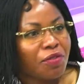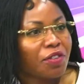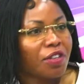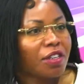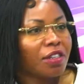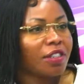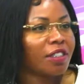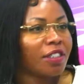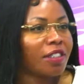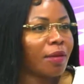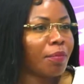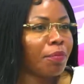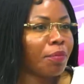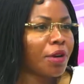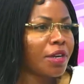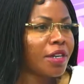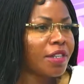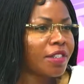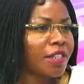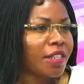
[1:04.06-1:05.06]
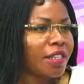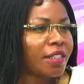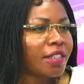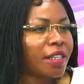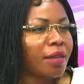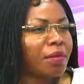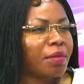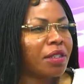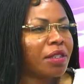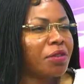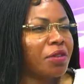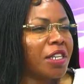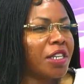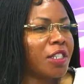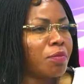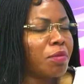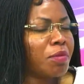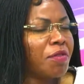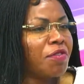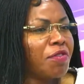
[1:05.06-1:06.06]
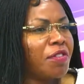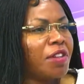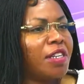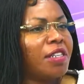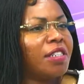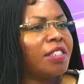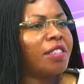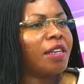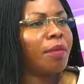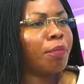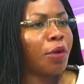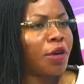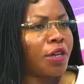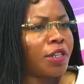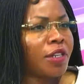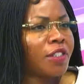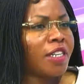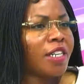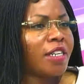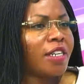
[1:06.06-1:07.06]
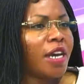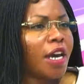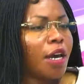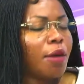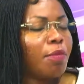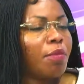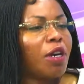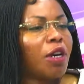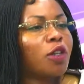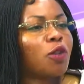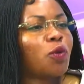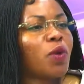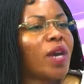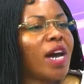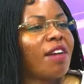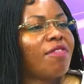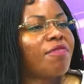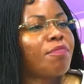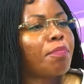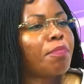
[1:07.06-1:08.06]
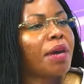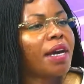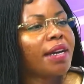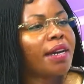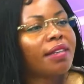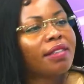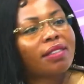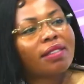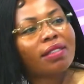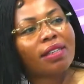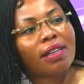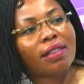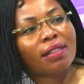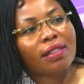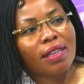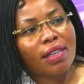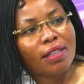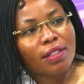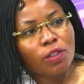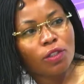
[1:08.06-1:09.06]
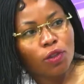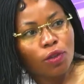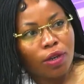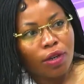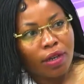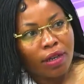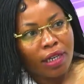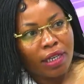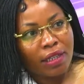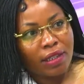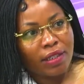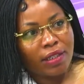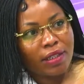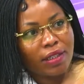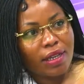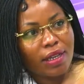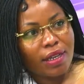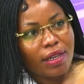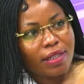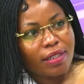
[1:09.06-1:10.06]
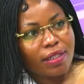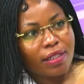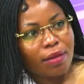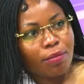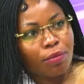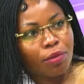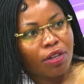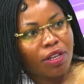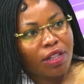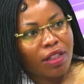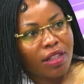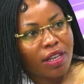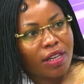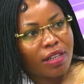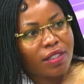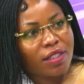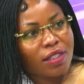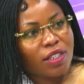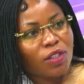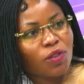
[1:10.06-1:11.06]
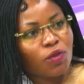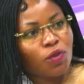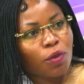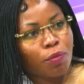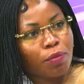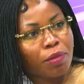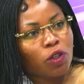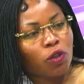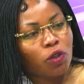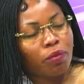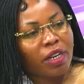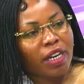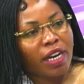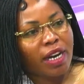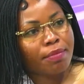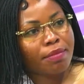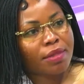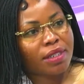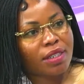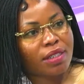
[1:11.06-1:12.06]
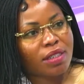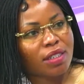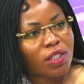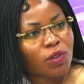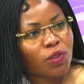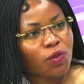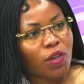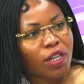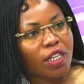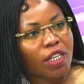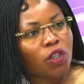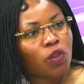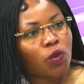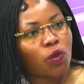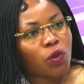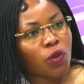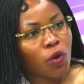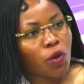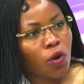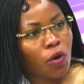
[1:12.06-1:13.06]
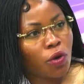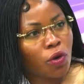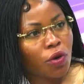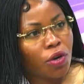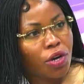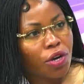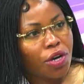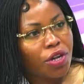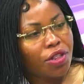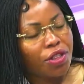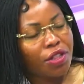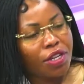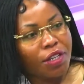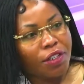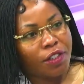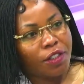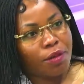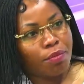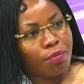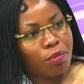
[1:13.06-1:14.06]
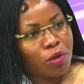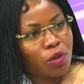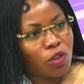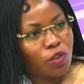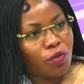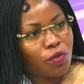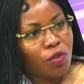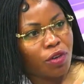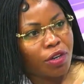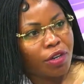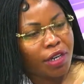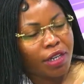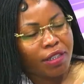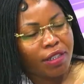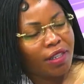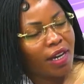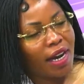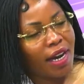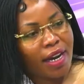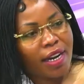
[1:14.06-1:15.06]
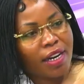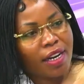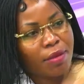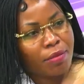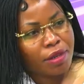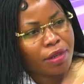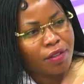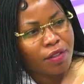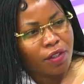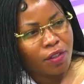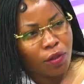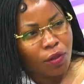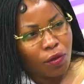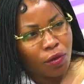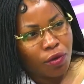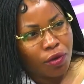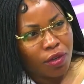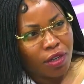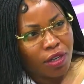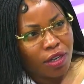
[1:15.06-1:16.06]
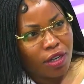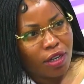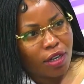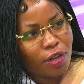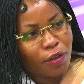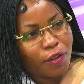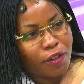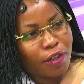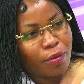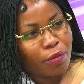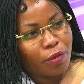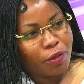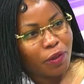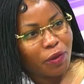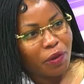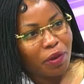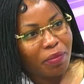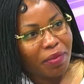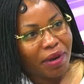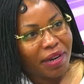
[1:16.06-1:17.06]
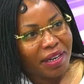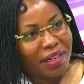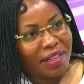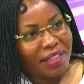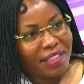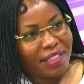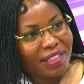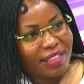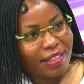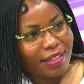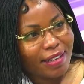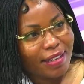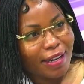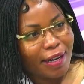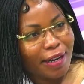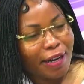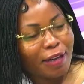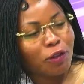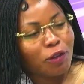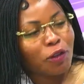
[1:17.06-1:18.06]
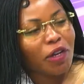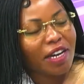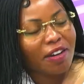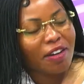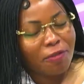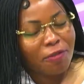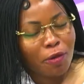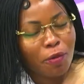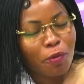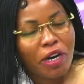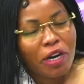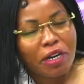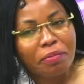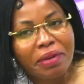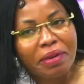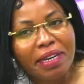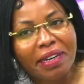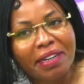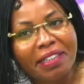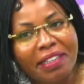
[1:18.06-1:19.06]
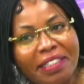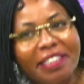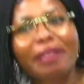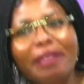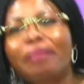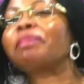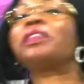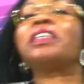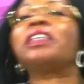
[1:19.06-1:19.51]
feel disappointed, some students may feel disappointed because we have pegged success to grades. Somebody thinks that for me to become successful, I need to score these beautiful grades. Academics is good because I'm also a parent and actually a Form 1 parent.